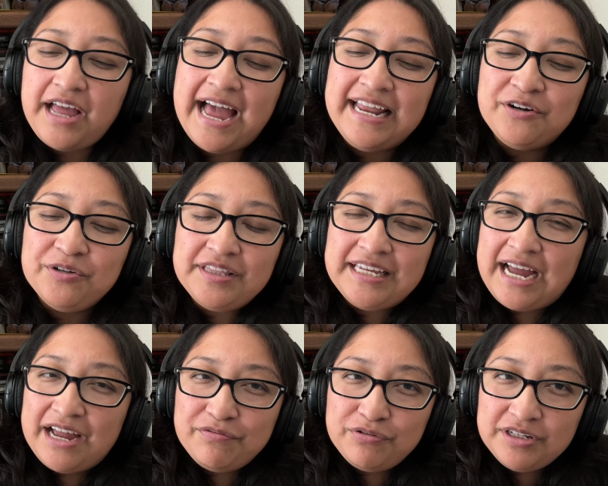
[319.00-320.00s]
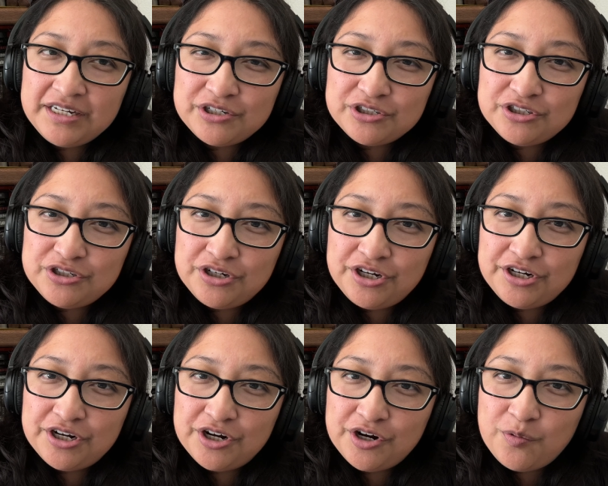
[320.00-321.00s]
don't think I fully understood
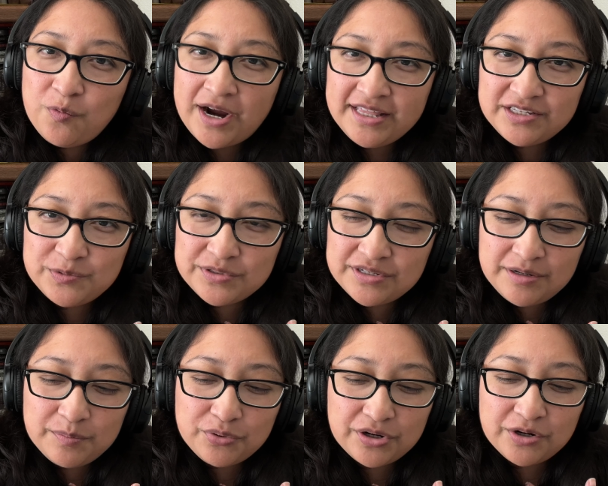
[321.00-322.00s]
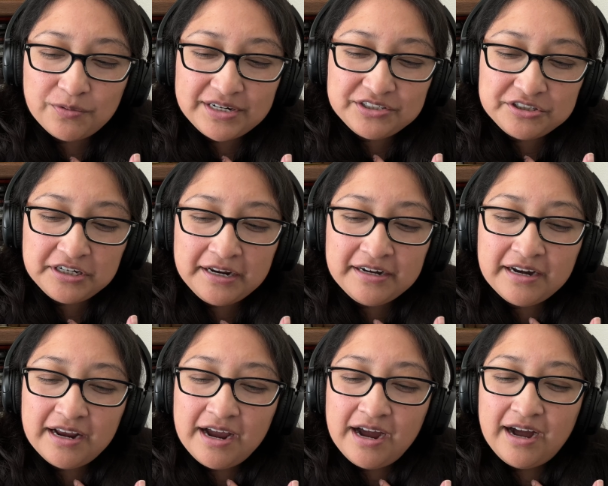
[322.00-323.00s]
why this was an important question.
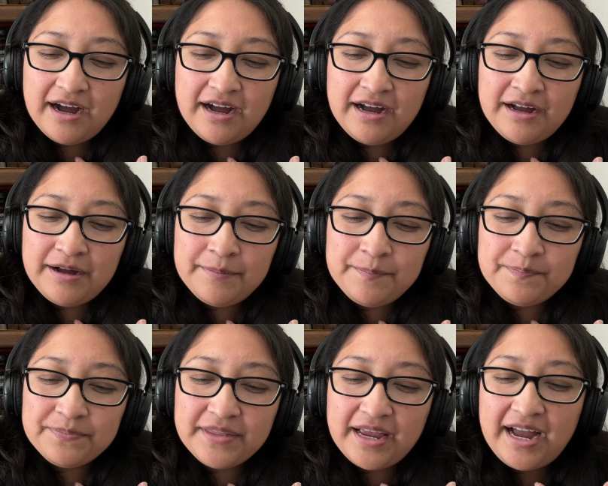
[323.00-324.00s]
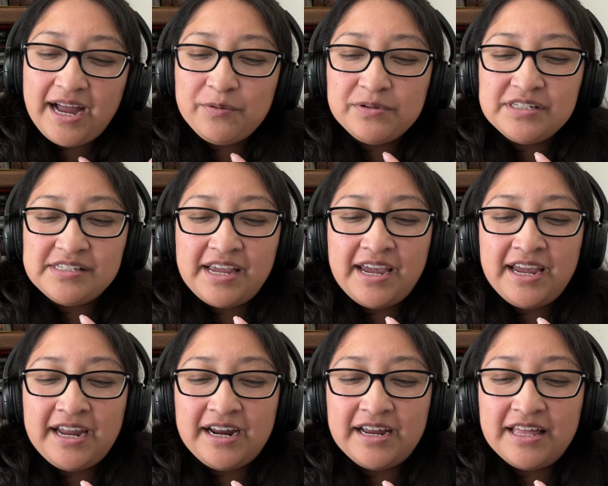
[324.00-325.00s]
I would
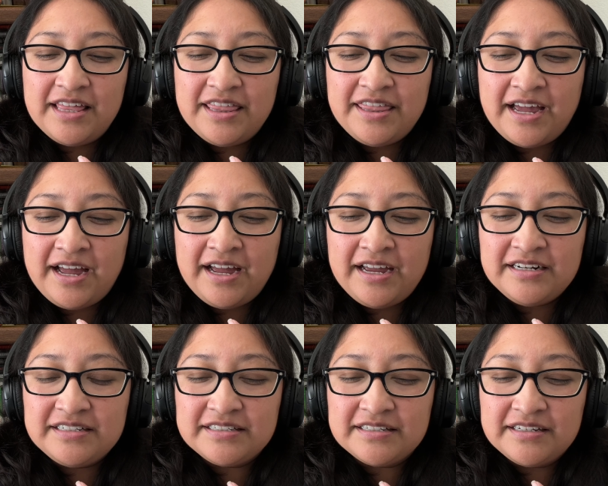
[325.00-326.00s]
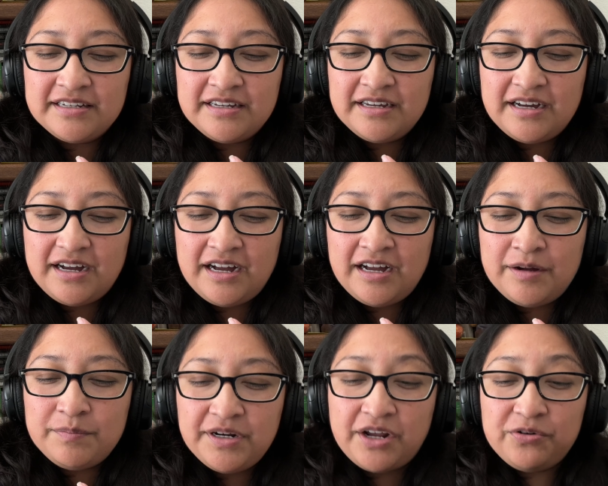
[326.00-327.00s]
say that
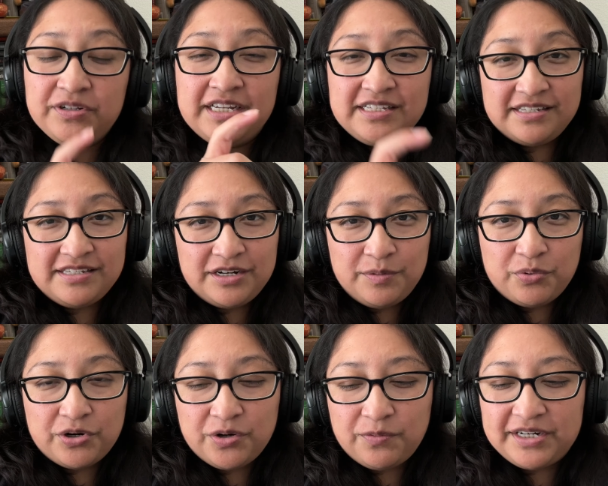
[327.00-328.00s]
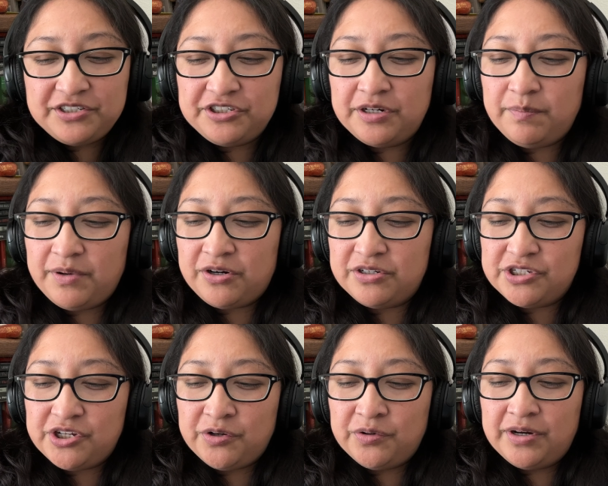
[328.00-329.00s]
not only is this an important question, but
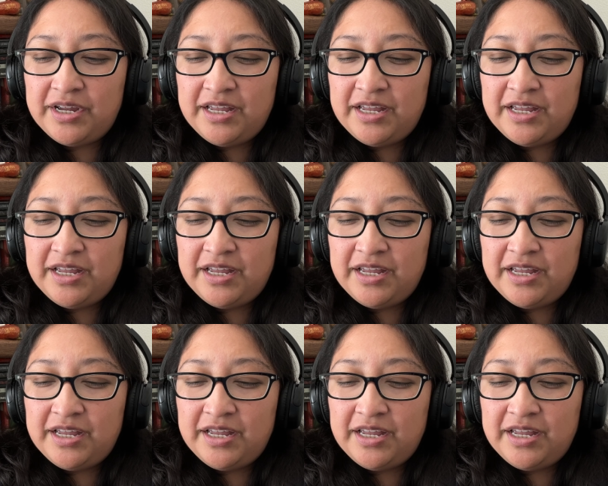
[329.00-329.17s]
also